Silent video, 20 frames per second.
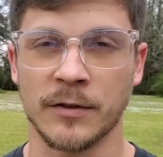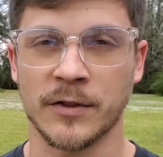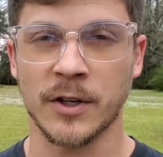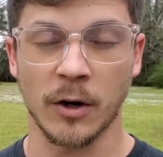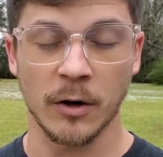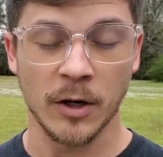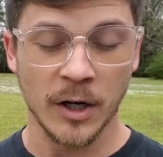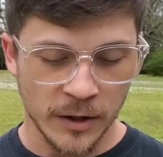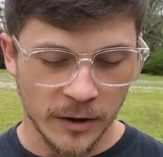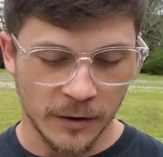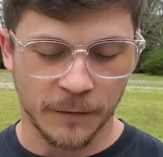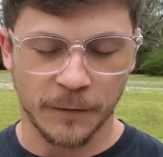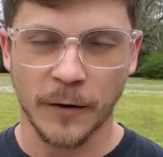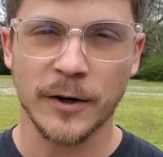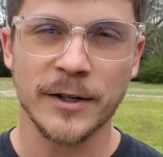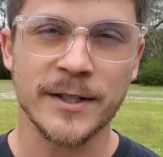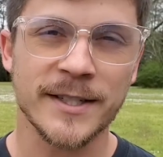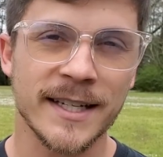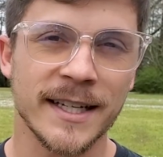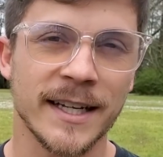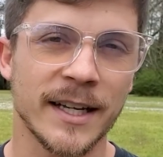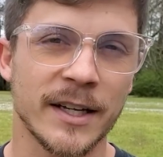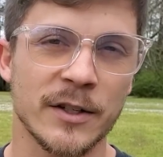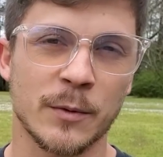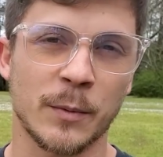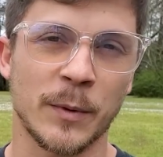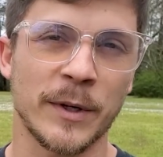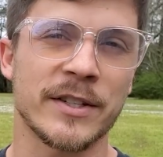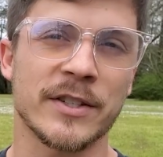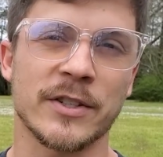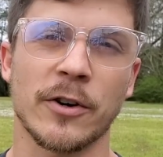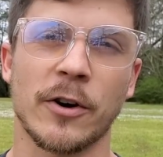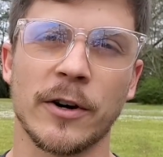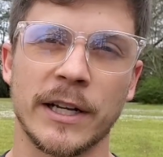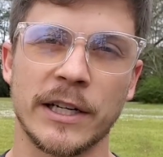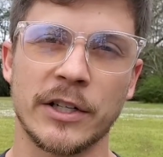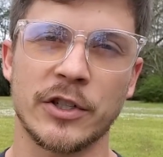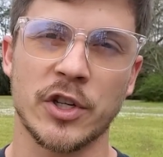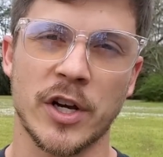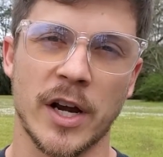So the first thing is we
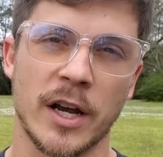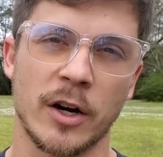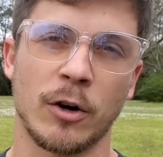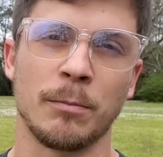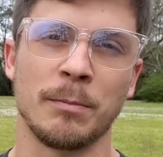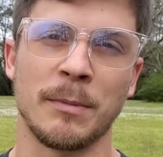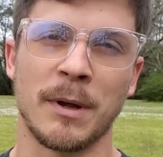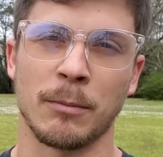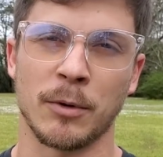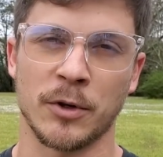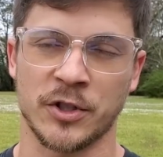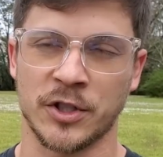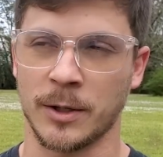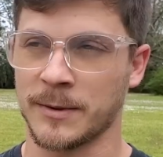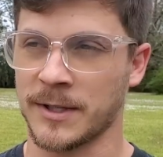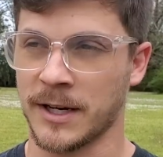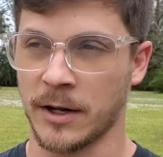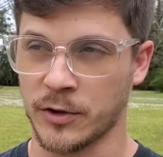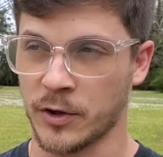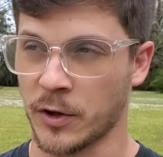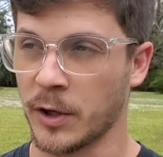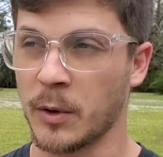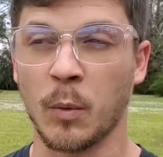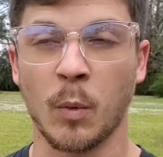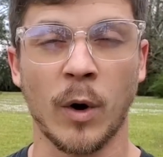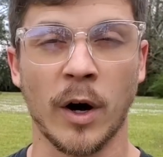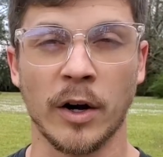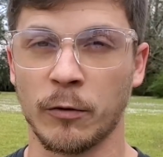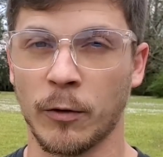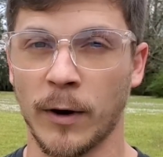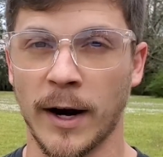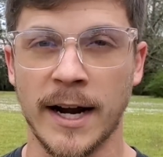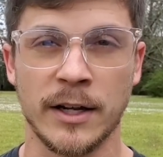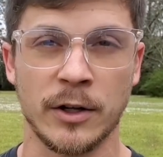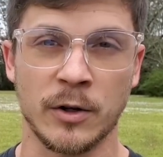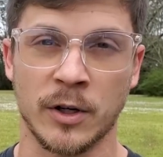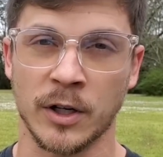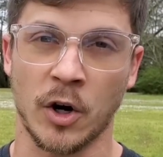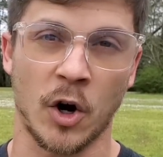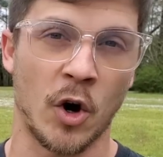started channel memberships. Now there's only one rate.
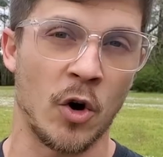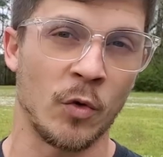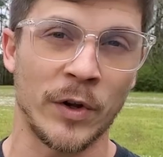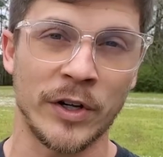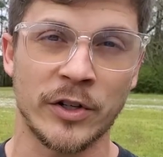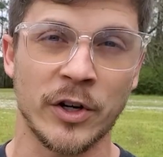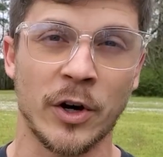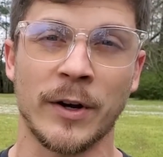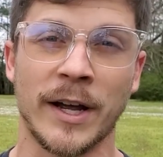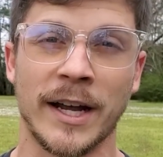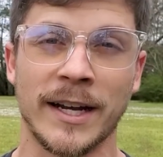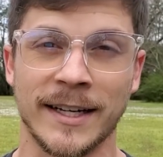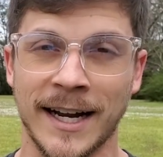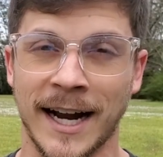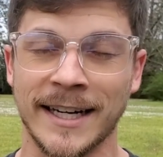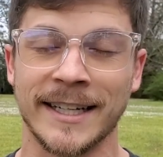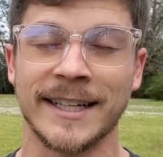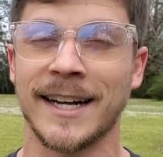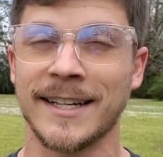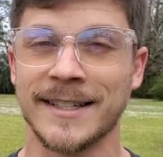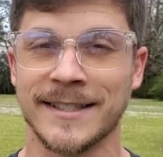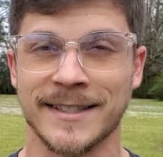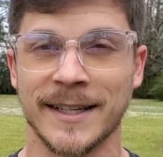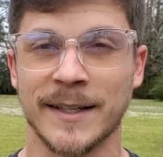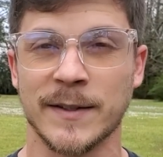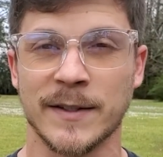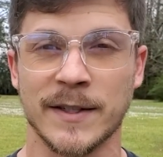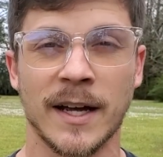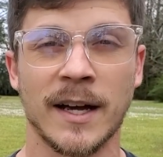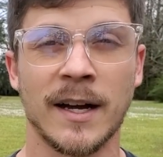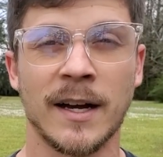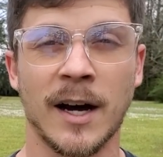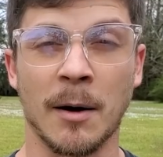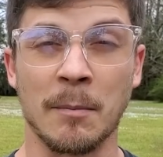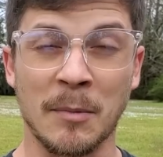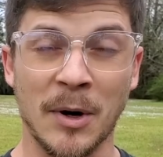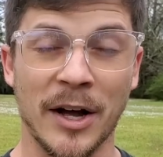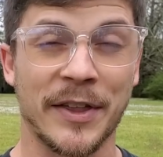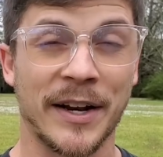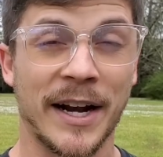You can only donate 99 cents a
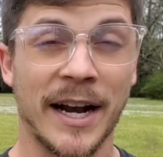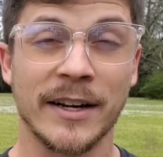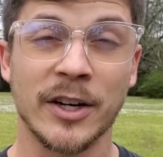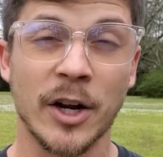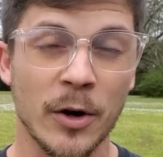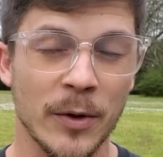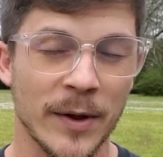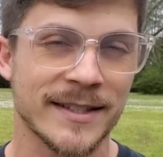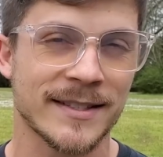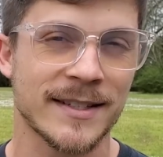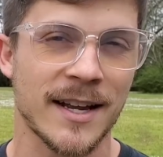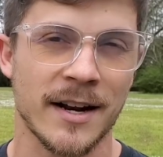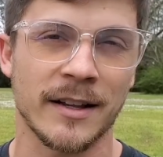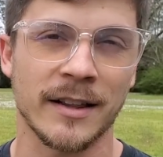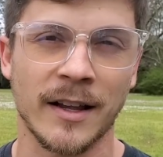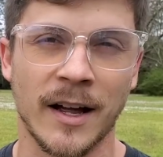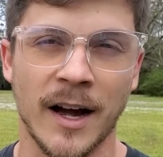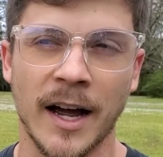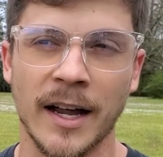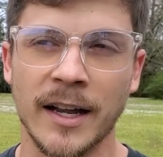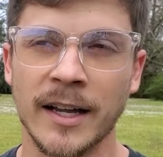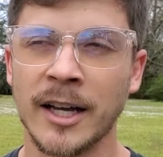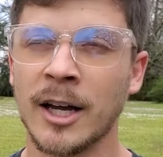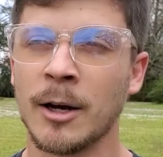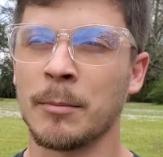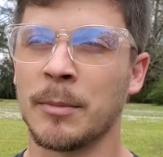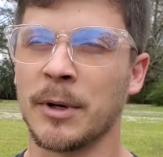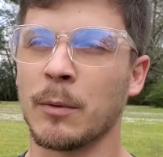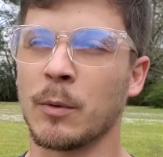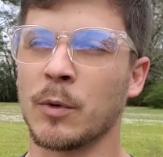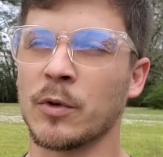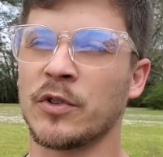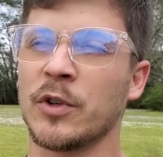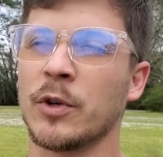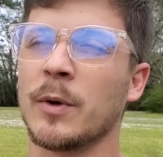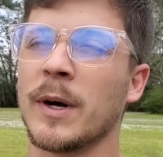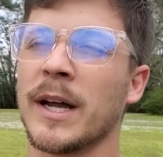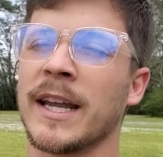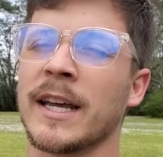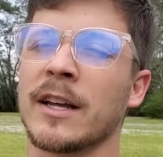month, and I know that's not a lot, but it will
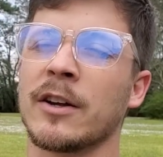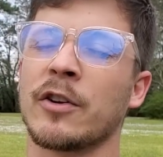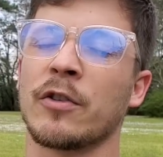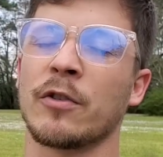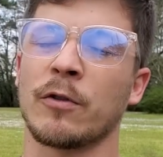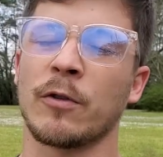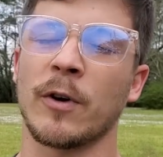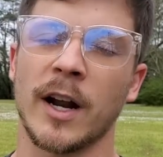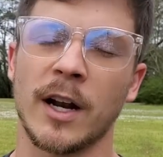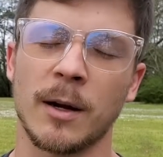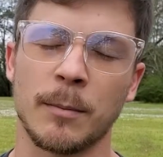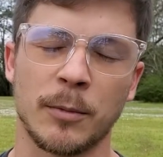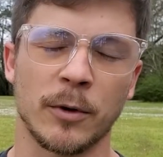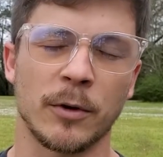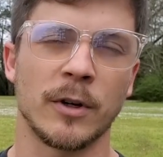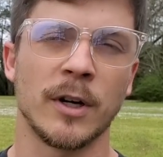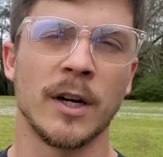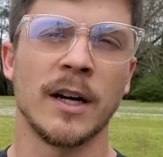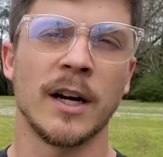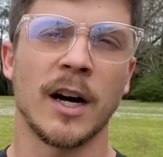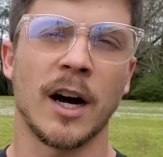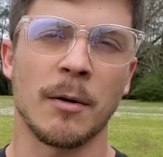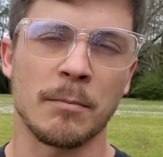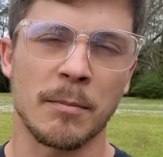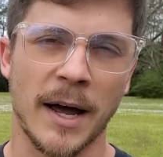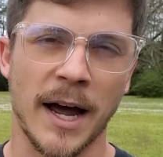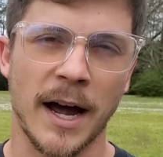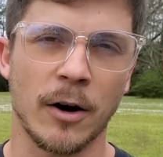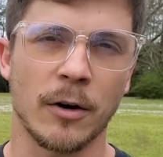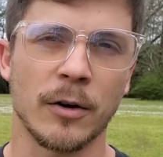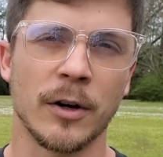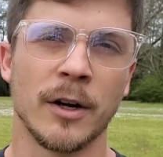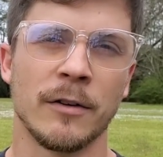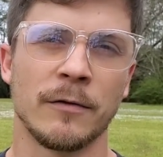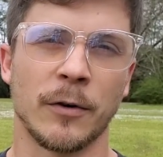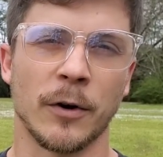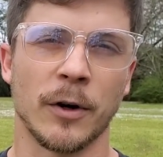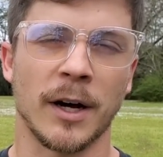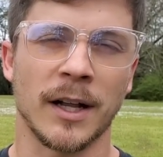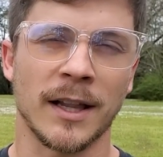do an incredible amount
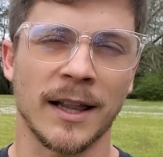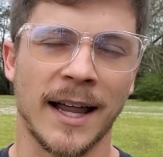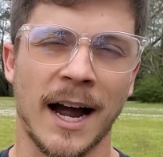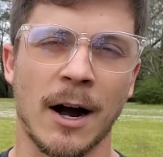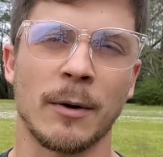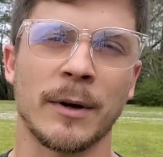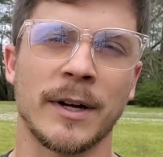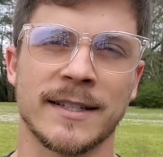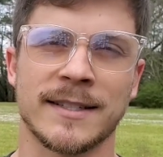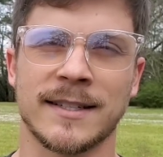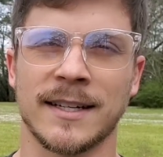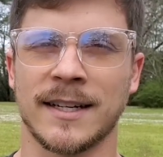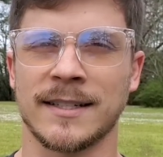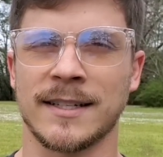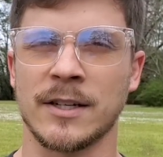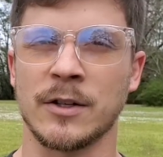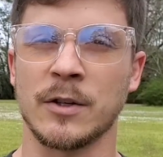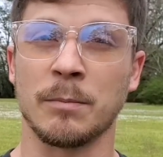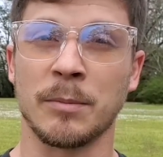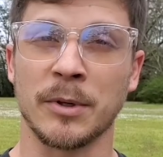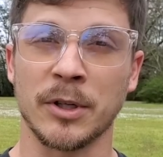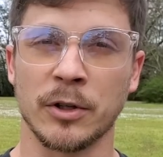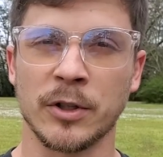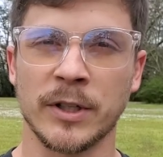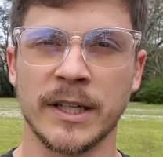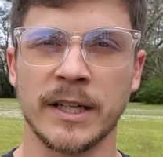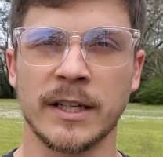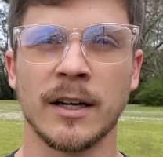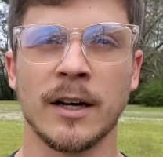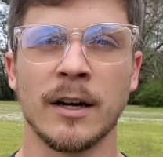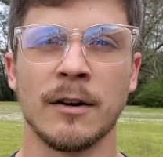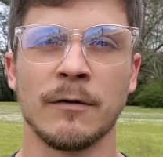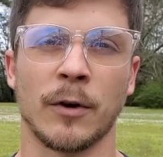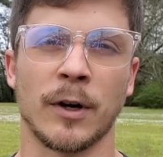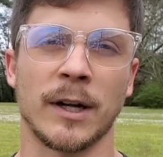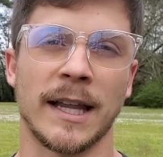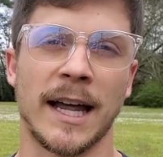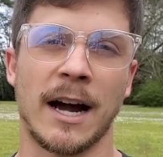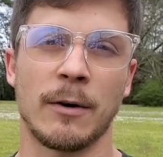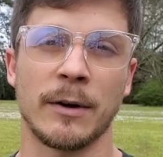for allowing us to continue building, for
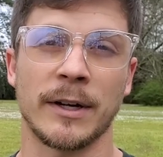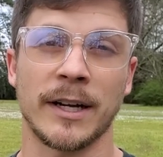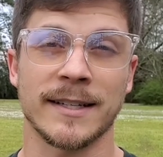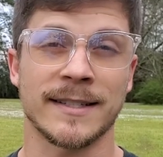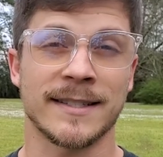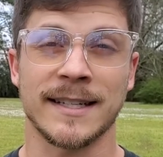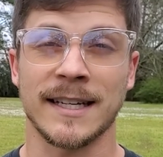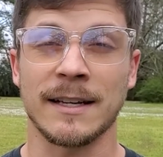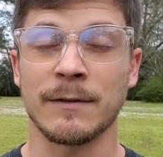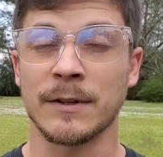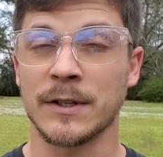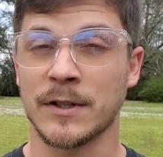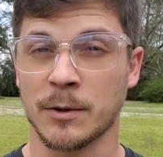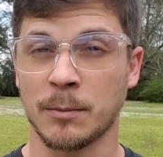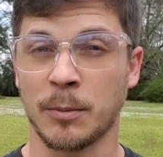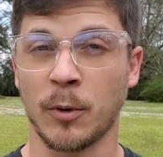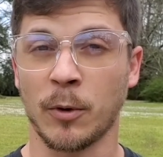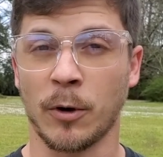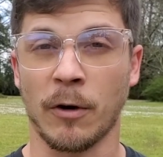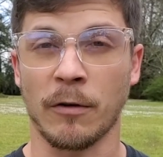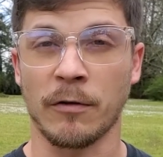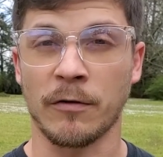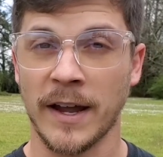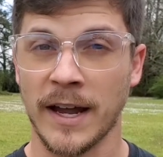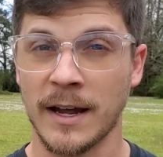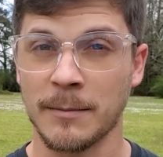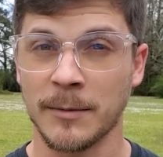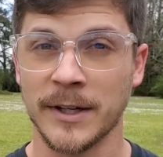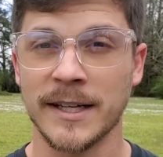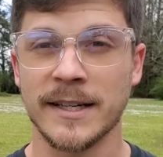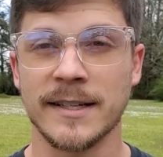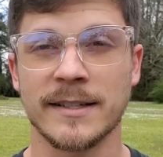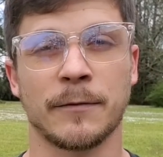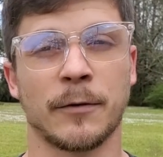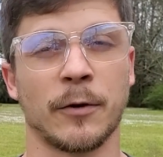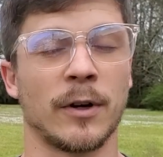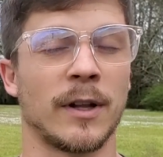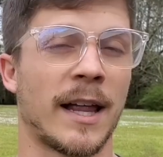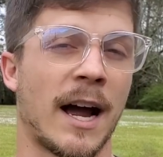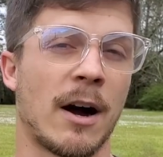allowing us to even support our families,
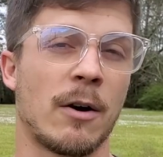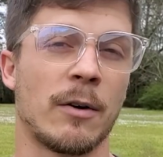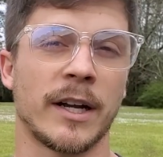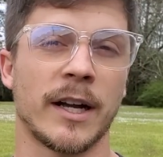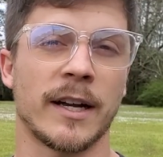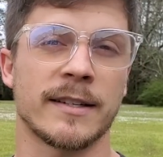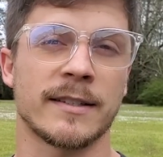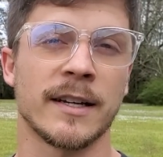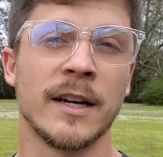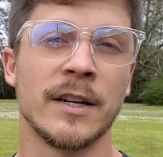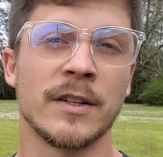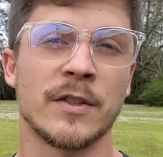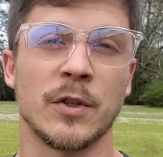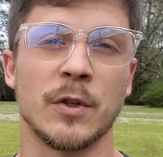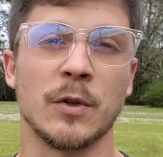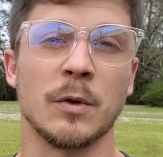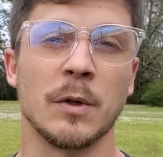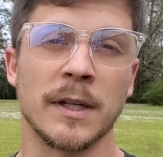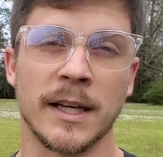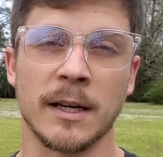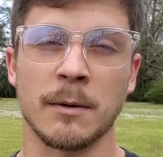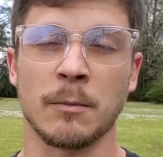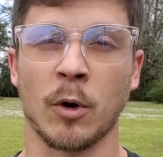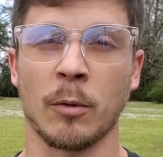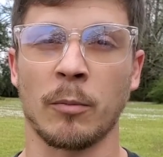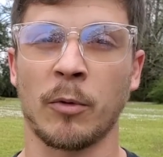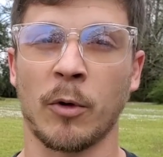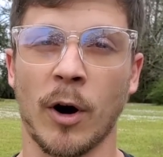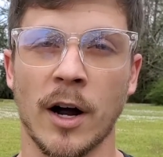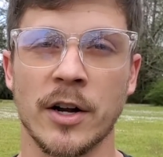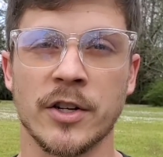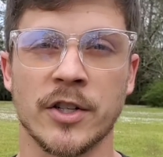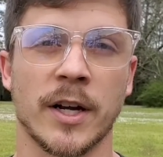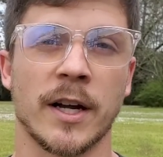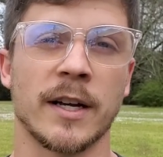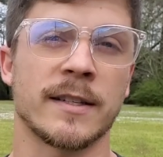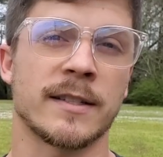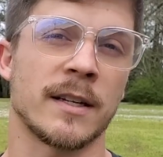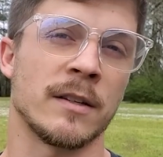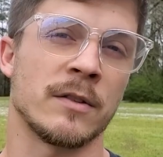for allowing us to get more
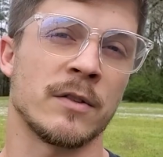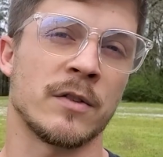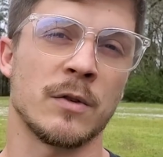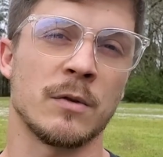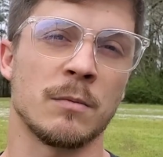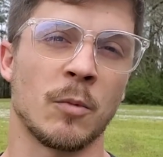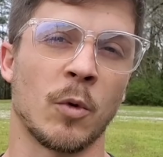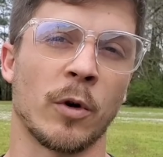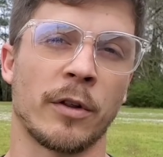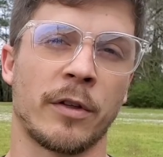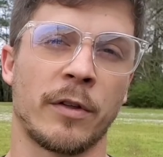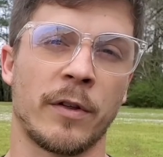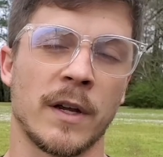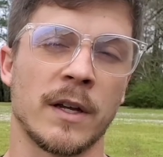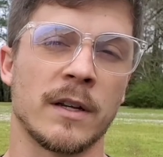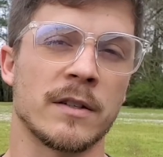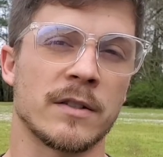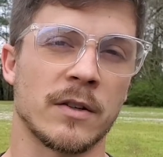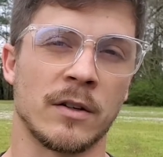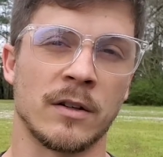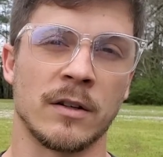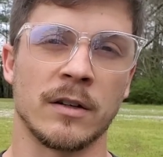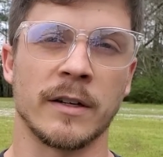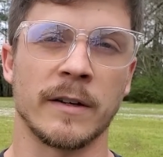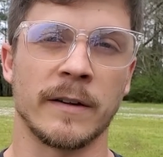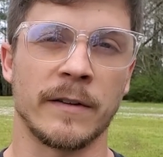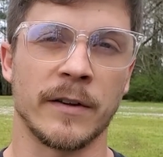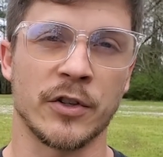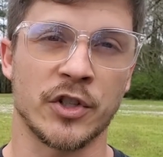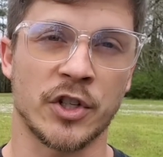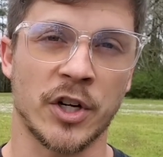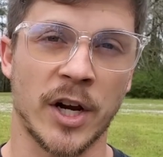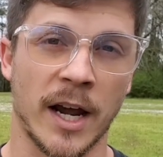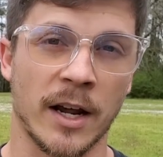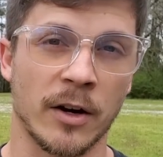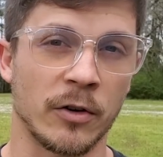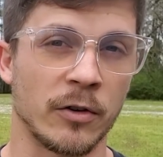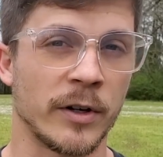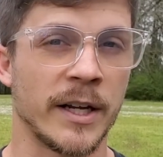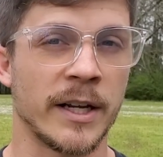projects and do more things on the channel.